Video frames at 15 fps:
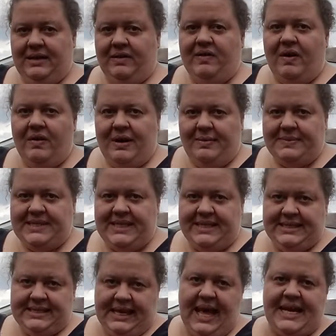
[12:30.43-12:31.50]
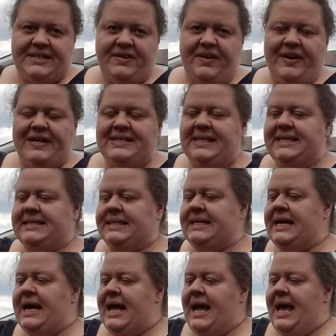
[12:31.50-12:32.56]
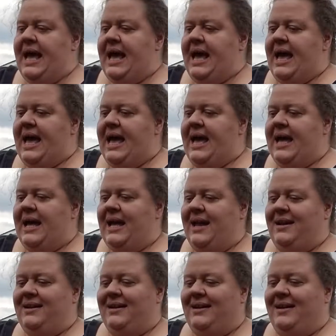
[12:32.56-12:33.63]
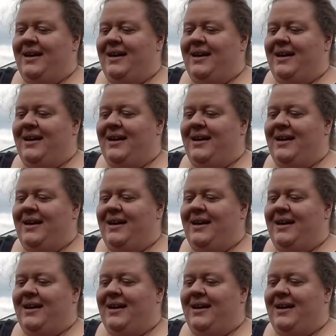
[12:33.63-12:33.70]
grown up since last growing season, and